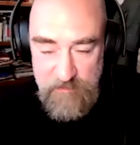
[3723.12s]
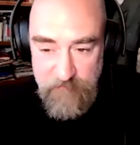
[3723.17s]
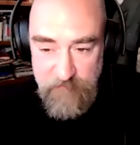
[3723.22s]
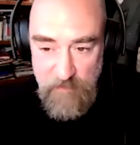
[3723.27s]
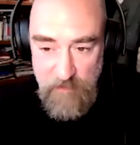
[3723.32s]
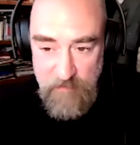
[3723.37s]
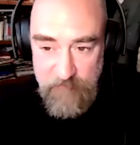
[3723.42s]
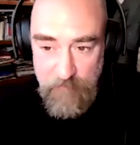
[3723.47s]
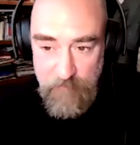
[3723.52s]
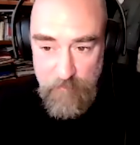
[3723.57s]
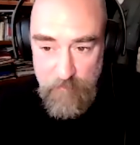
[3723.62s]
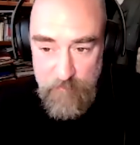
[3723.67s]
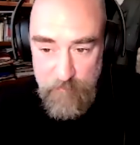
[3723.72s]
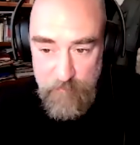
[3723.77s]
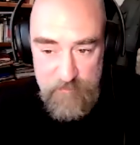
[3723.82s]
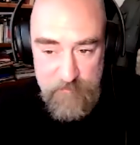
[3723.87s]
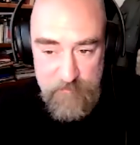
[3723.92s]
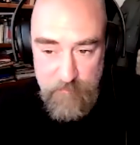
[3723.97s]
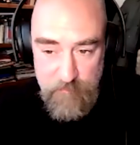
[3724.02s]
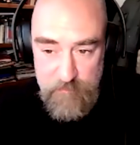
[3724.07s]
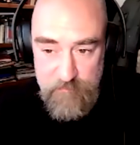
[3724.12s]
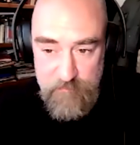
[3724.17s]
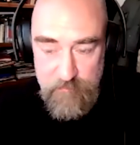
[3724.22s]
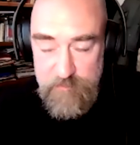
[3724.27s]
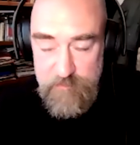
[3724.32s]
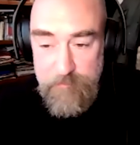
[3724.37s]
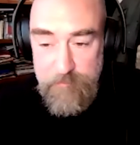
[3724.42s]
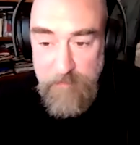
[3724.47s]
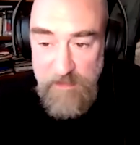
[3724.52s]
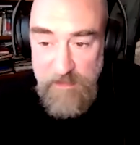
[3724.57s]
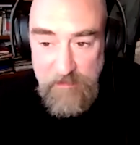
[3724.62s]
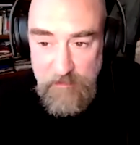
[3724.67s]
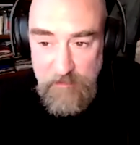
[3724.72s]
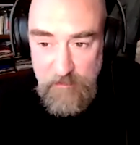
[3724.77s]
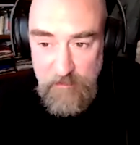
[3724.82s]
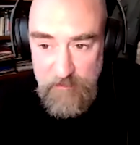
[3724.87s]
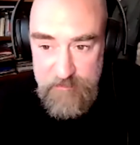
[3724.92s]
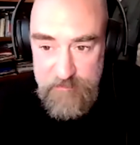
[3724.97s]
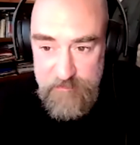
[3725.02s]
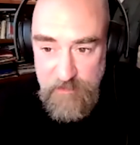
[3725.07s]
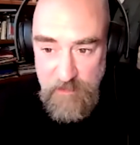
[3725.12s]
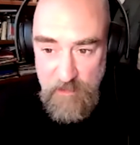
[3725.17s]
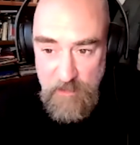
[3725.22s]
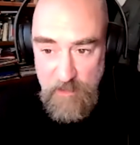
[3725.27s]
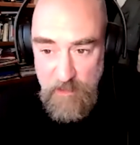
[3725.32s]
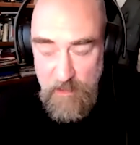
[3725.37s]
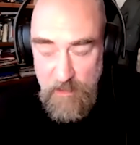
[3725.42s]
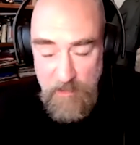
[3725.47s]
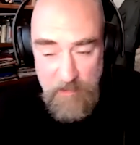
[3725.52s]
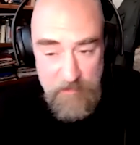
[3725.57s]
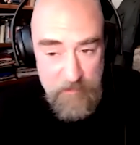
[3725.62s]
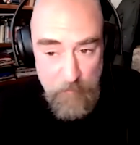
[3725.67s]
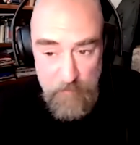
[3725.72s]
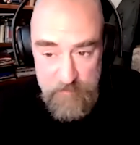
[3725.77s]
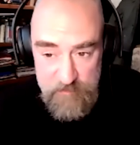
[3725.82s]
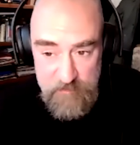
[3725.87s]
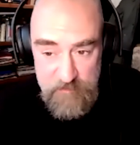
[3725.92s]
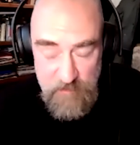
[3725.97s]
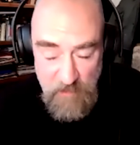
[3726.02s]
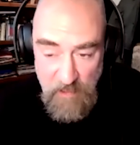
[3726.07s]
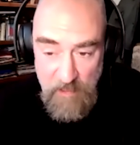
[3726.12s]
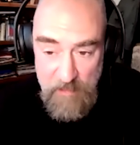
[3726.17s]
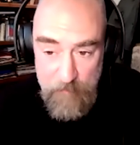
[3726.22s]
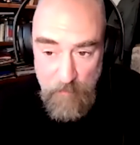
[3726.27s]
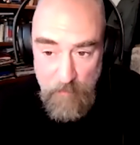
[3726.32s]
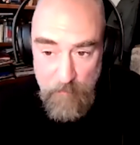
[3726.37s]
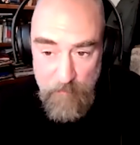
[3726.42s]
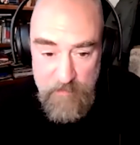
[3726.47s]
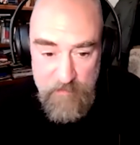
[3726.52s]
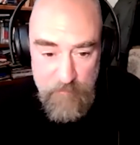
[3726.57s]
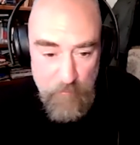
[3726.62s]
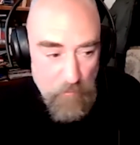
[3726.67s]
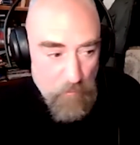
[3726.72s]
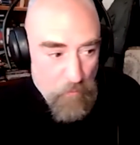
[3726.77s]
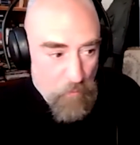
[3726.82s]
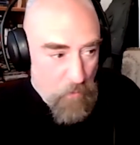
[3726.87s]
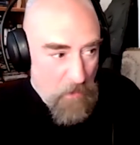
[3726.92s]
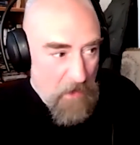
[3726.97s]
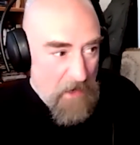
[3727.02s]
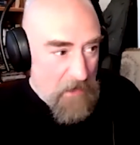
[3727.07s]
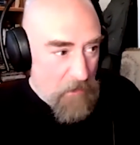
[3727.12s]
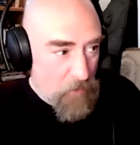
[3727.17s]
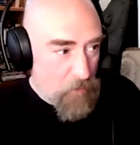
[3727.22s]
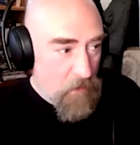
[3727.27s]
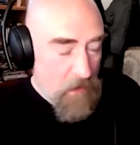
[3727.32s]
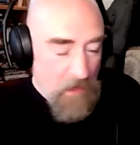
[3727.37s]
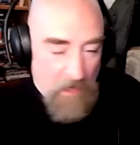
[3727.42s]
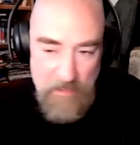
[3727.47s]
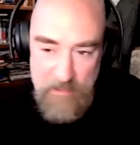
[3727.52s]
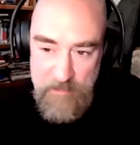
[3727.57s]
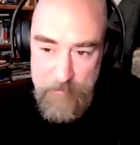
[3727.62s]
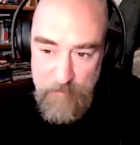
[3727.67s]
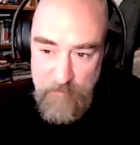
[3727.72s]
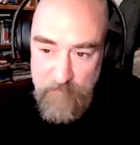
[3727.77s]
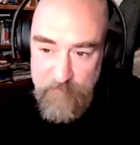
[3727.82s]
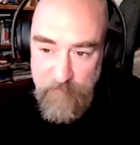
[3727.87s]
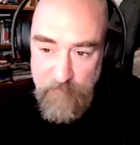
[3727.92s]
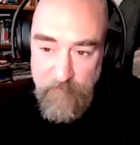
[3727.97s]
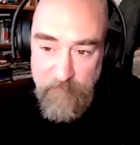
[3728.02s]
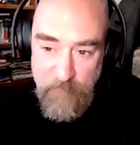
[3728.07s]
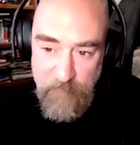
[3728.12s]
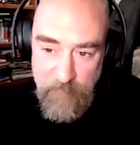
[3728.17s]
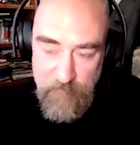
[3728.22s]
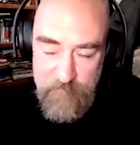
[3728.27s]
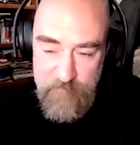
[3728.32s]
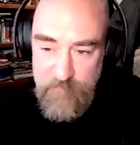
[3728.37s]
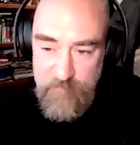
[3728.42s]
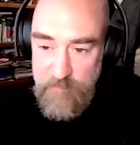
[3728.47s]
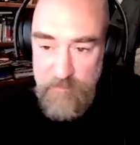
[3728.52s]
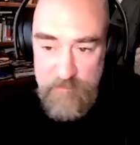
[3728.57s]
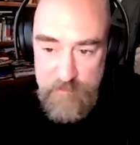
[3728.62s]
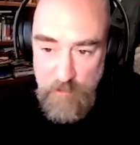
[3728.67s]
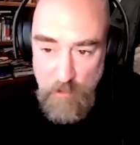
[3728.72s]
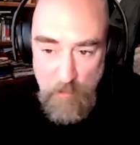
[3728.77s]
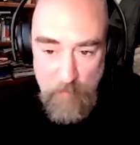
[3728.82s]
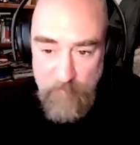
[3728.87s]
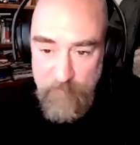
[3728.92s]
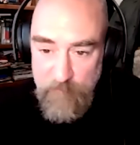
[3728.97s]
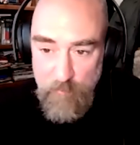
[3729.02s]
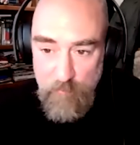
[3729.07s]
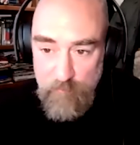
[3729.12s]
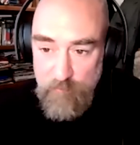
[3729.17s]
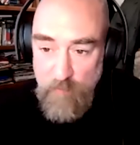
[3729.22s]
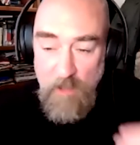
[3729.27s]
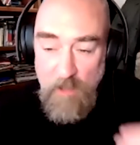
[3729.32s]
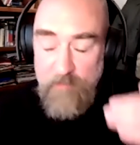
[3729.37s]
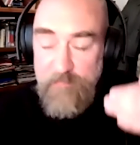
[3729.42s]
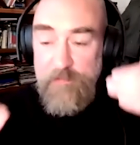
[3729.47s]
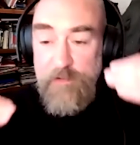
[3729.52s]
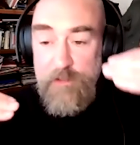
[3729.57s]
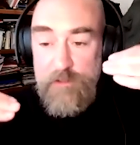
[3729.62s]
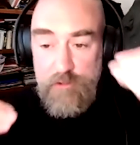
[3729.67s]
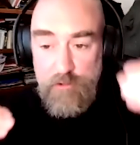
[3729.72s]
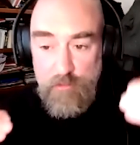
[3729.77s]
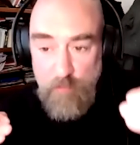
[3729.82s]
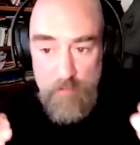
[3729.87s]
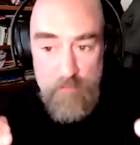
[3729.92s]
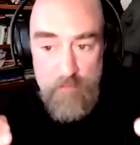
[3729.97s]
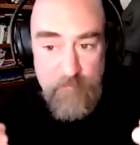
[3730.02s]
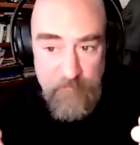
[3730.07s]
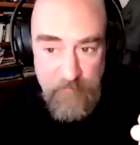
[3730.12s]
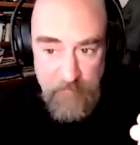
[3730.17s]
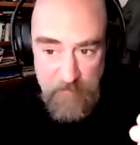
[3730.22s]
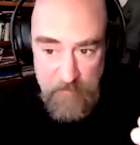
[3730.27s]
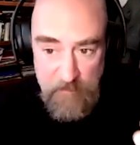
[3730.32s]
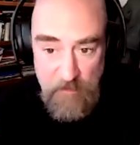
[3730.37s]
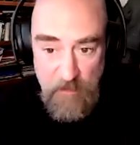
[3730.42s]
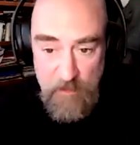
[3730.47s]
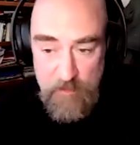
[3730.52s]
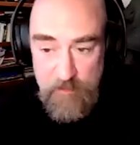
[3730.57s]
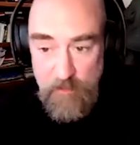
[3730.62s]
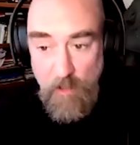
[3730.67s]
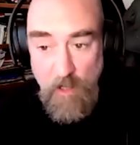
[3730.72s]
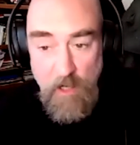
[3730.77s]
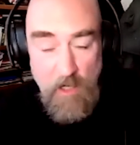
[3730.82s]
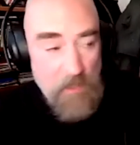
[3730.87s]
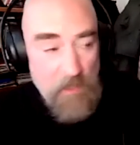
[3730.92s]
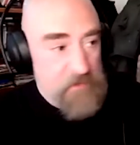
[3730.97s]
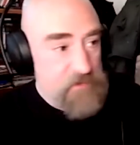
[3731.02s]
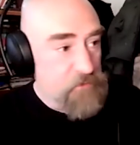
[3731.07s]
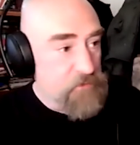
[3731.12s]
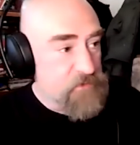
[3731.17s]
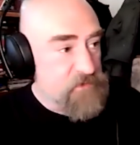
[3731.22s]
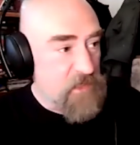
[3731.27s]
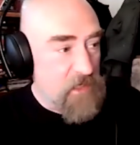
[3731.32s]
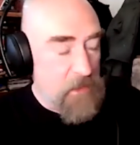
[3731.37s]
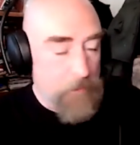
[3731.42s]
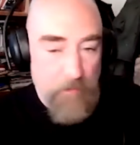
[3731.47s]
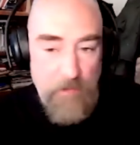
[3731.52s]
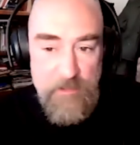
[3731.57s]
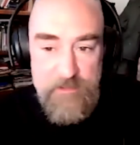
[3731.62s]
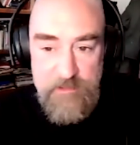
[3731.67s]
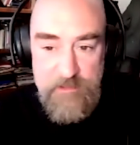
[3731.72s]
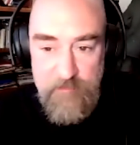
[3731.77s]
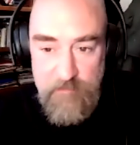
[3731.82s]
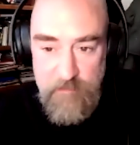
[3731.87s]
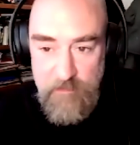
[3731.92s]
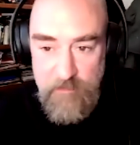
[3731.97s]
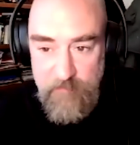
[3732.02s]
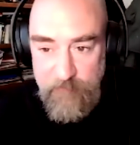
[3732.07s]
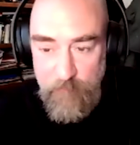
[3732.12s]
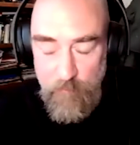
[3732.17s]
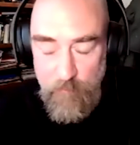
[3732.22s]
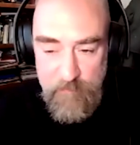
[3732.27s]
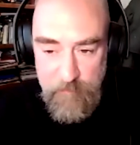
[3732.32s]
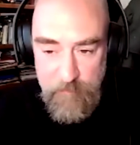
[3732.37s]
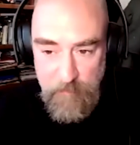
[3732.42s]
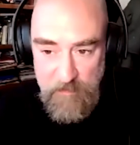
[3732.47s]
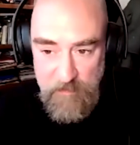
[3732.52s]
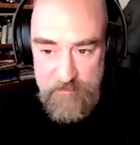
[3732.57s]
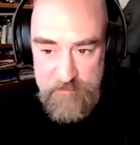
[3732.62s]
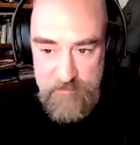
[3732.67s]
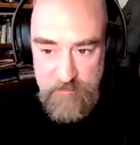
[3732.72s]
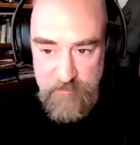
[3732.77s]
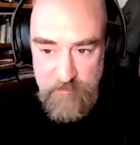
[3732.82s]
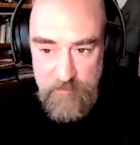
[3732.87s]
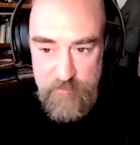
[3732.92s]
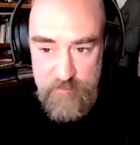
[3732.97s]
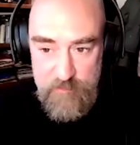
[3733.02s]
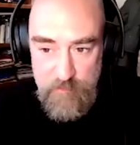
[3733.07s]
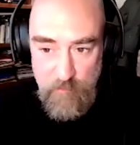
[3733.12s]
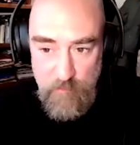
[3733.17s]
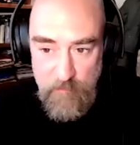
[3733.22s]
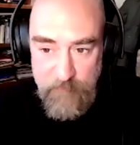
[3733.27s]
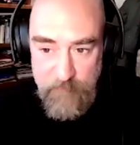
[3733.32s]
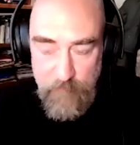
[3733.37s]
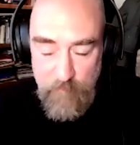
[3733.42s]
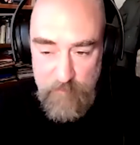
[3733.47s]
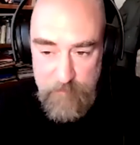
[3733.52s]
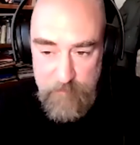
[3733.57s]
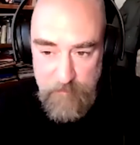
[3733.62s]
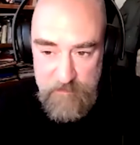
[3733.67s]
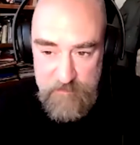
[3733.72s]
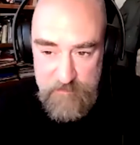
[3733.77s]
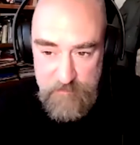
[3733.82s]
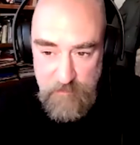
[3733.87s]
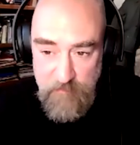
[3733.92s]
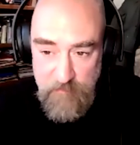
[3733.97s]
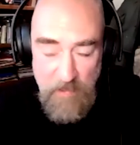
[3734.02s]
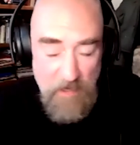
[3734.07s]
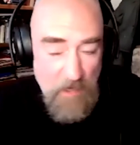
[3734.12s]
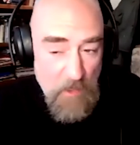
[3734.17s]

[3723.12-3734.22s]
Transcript: League via fourth was meaningless. There was a time where we thought, wow, aiming for a top four rather than a trophy. Arsenal celebrating the fourth place. They just called it the fourth place trophy.